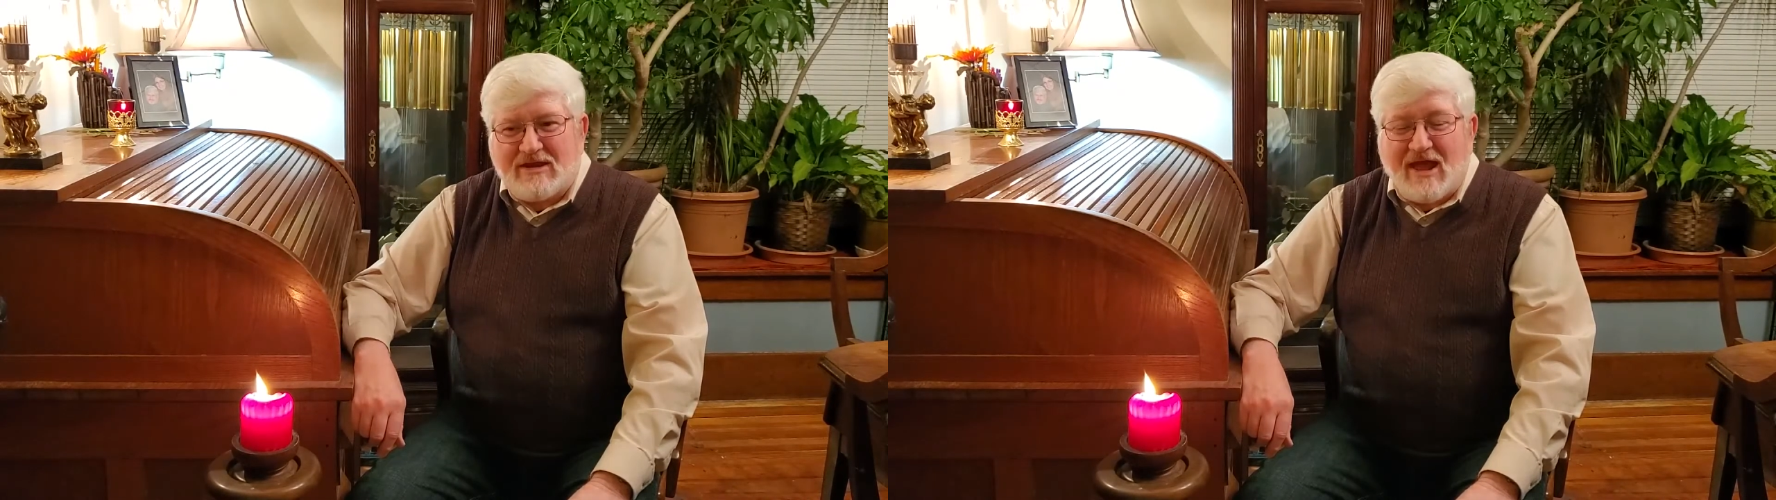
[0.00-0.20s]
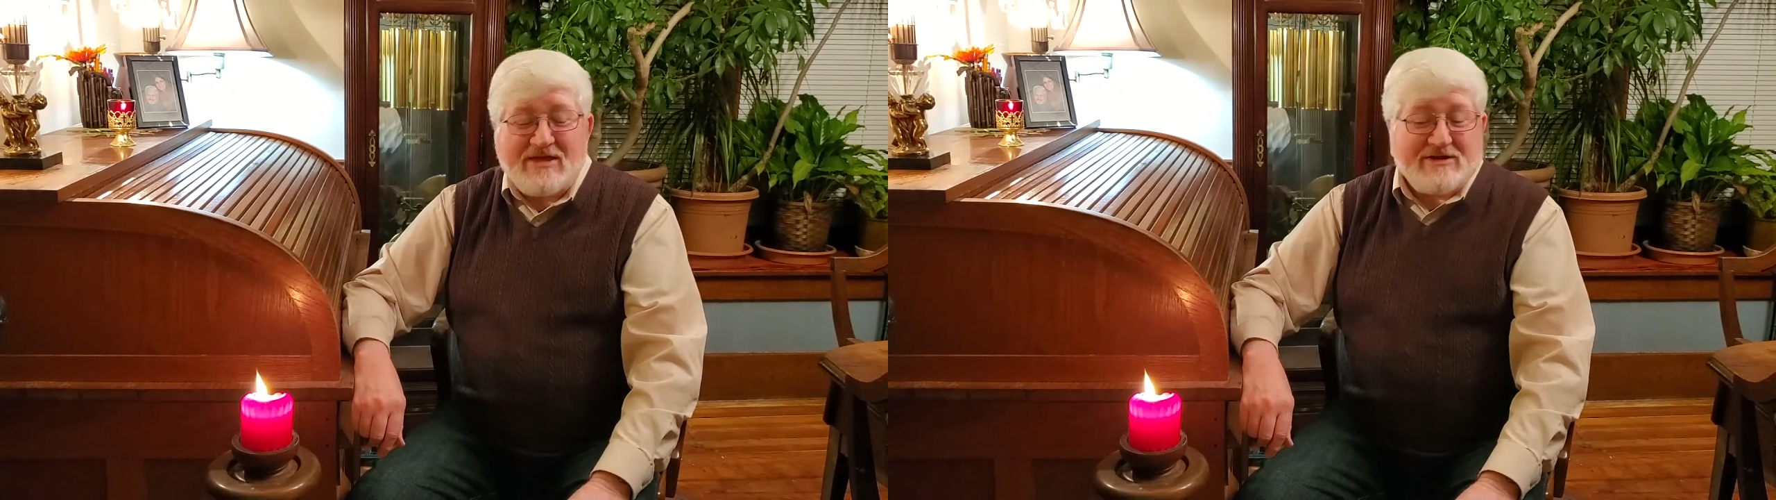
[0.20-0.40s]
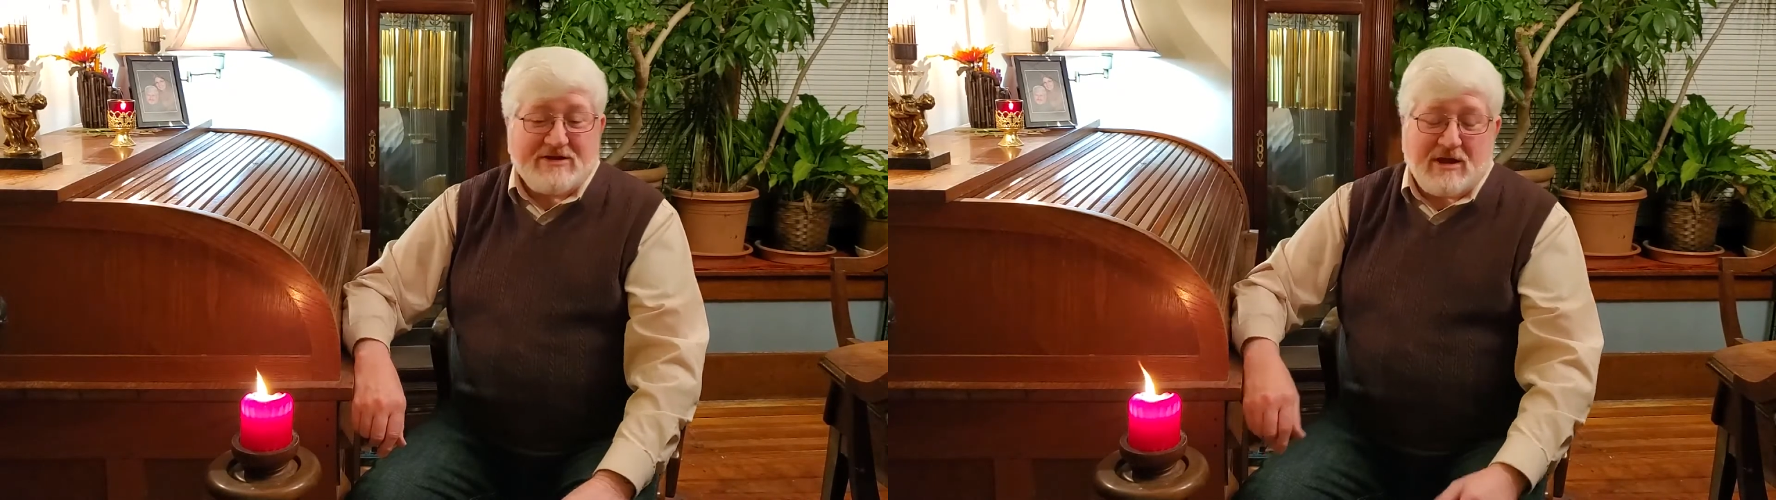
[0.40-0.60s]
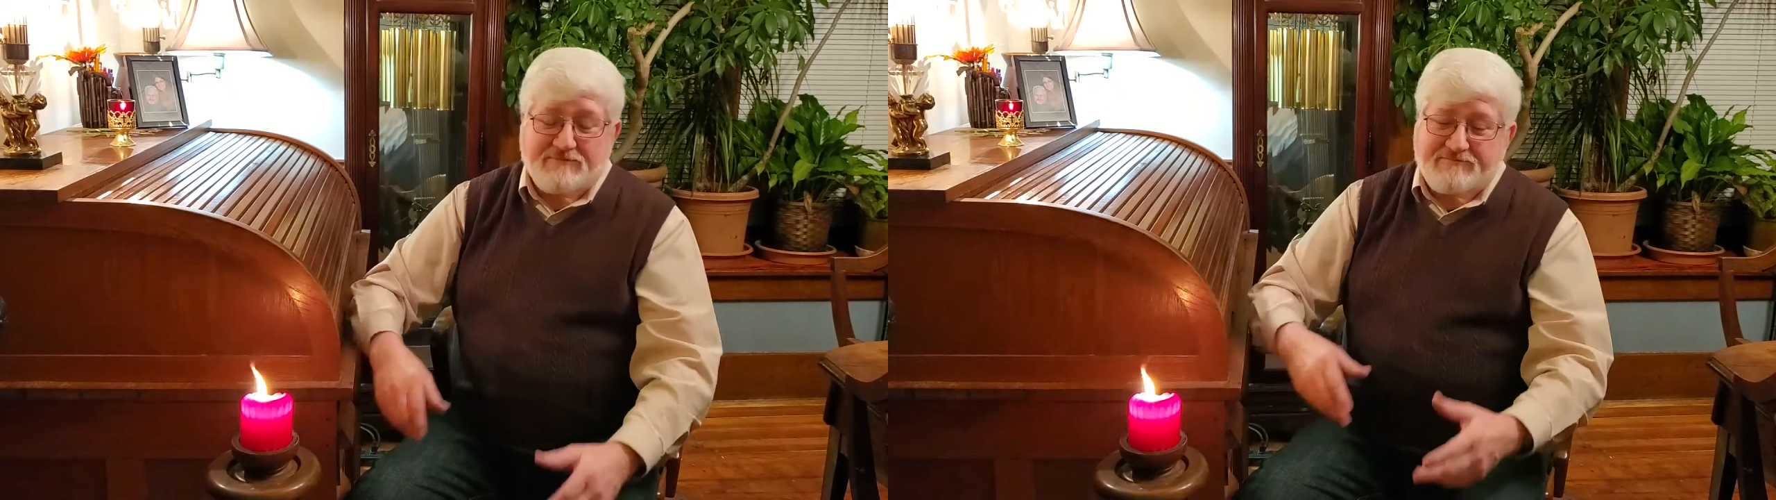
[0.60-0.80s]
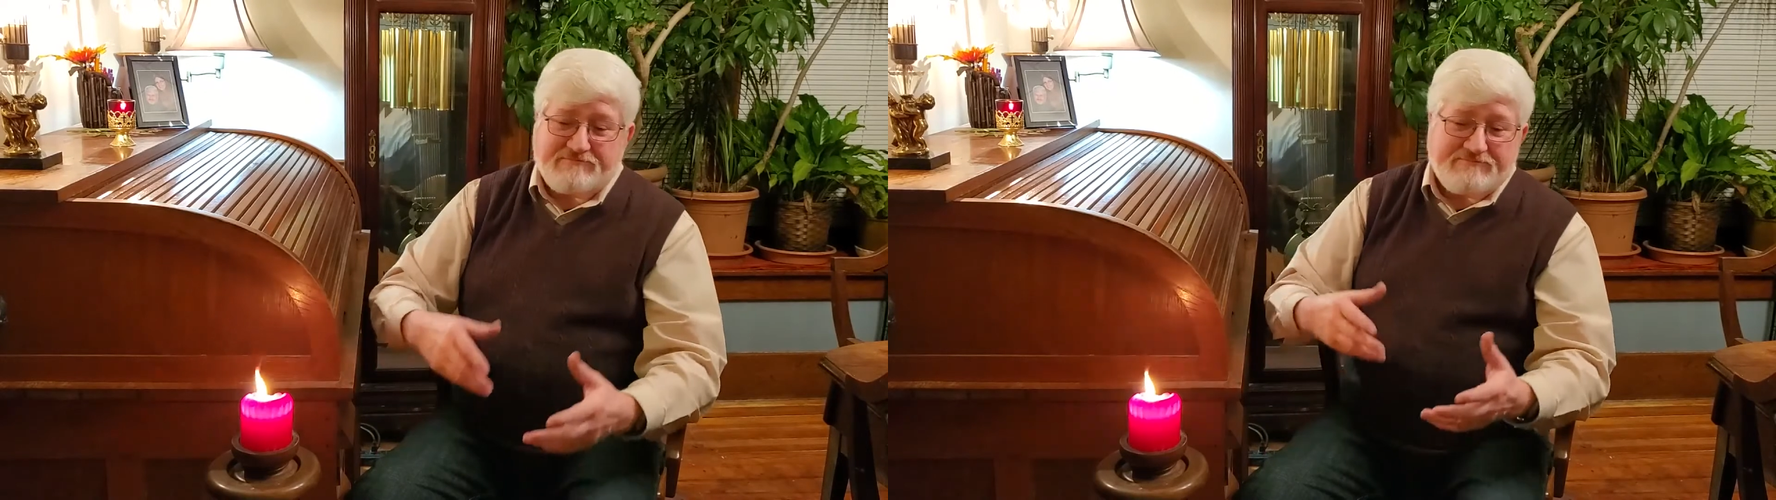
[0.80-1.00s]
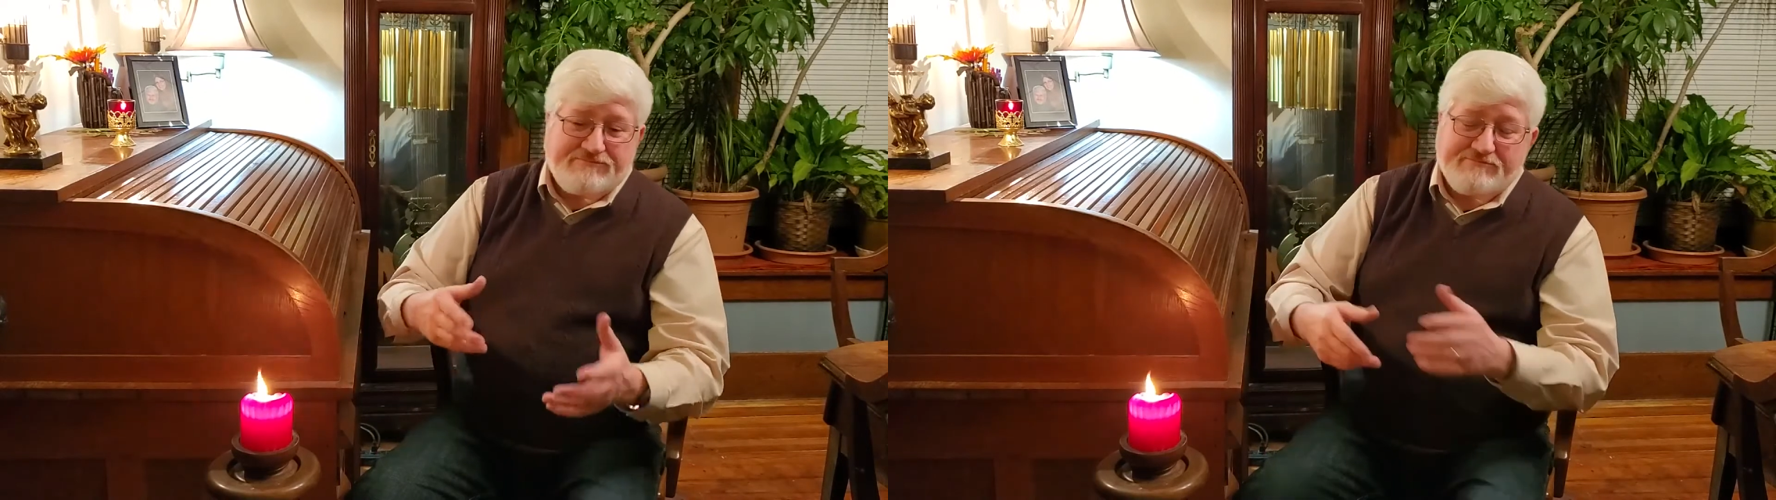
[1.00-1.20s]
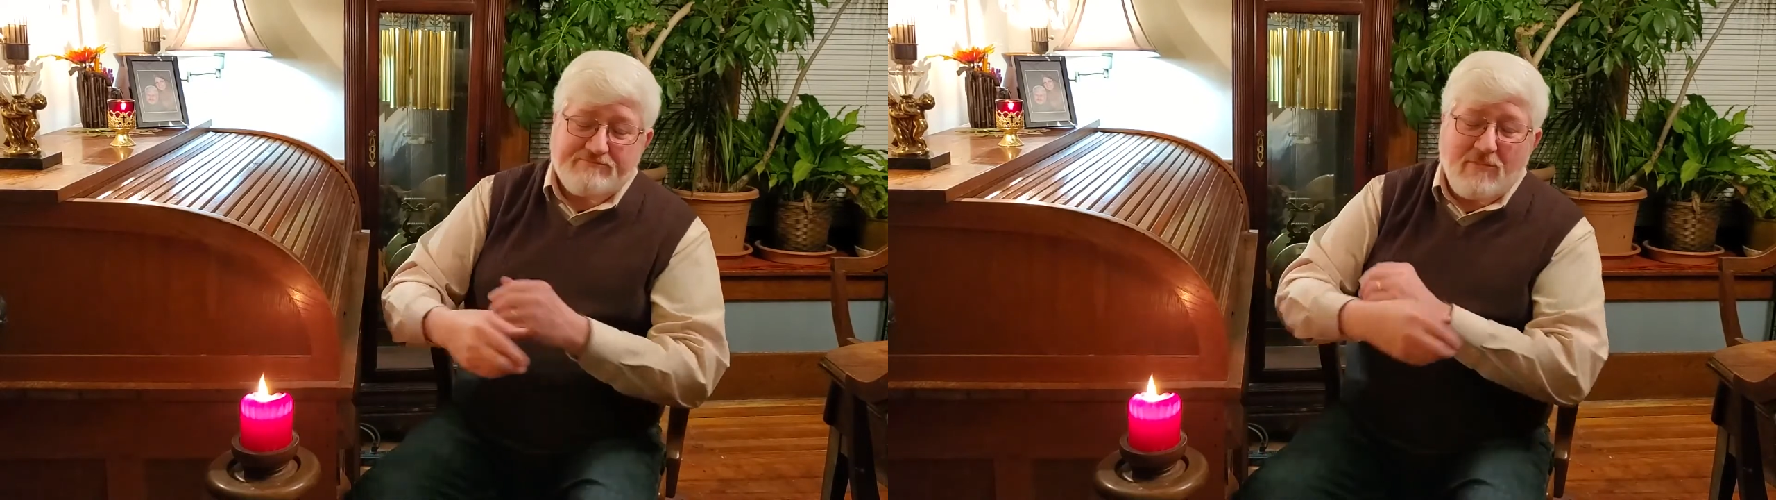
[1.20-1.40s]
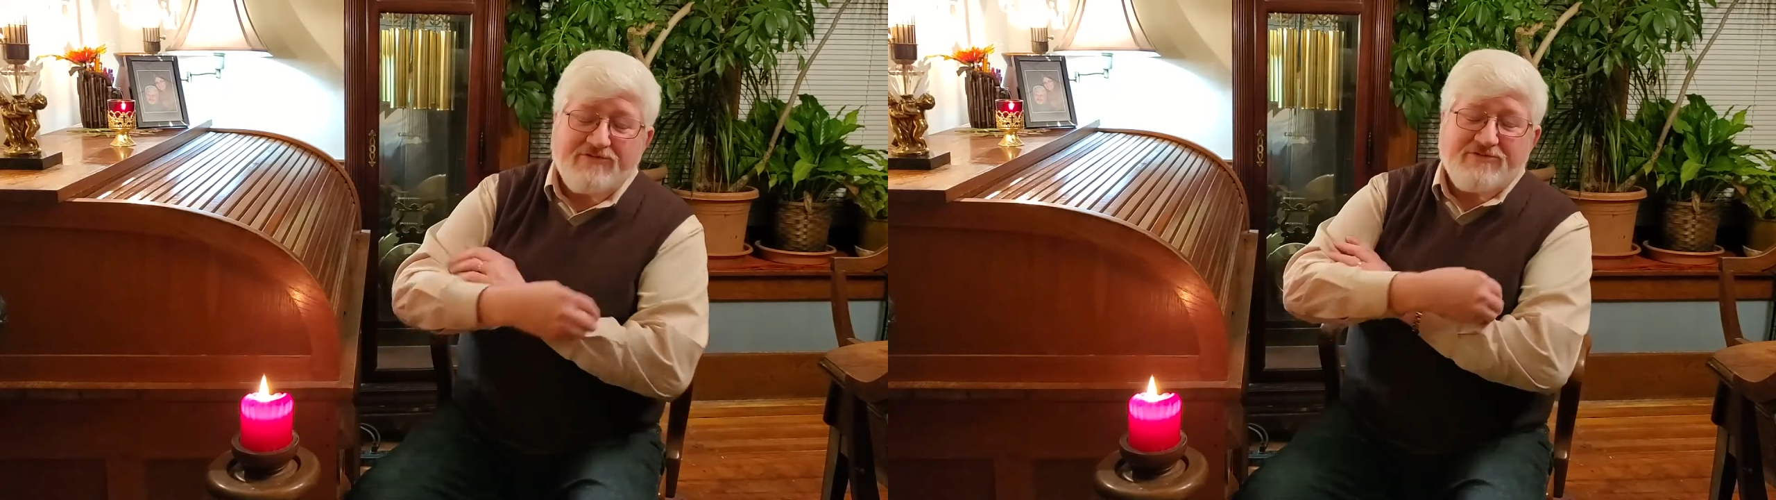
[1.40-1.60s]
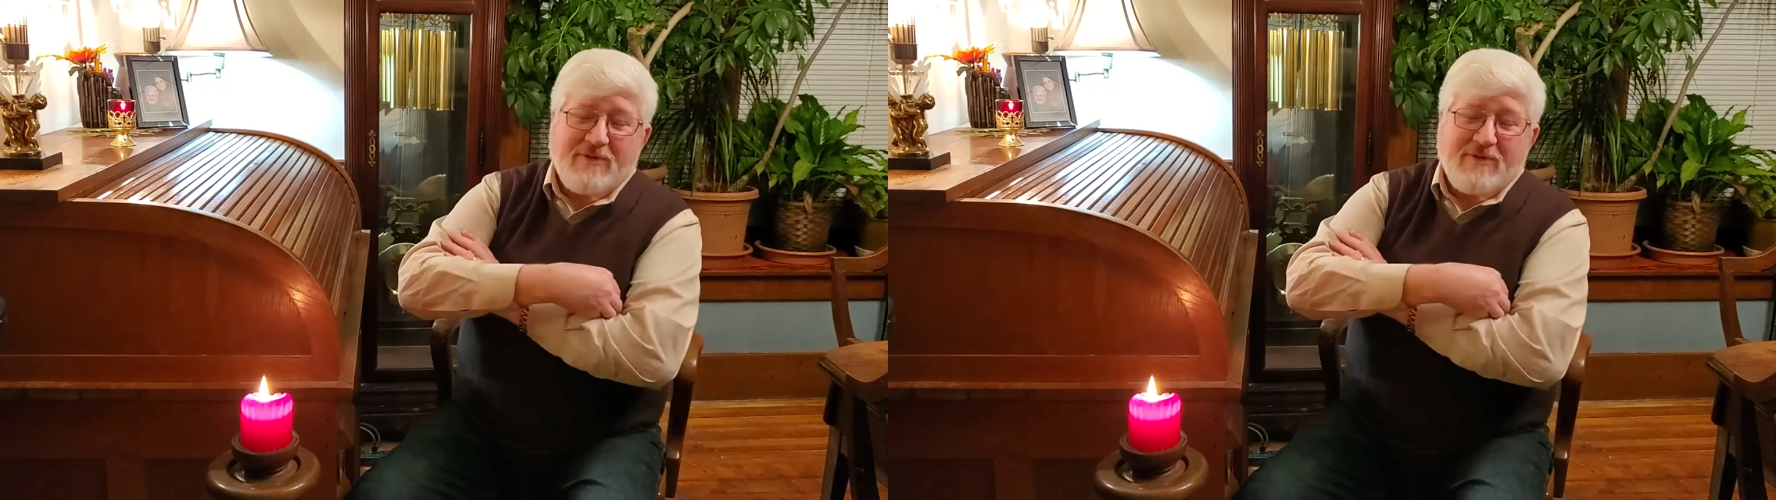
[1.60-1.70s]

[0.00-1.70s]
I ended up most of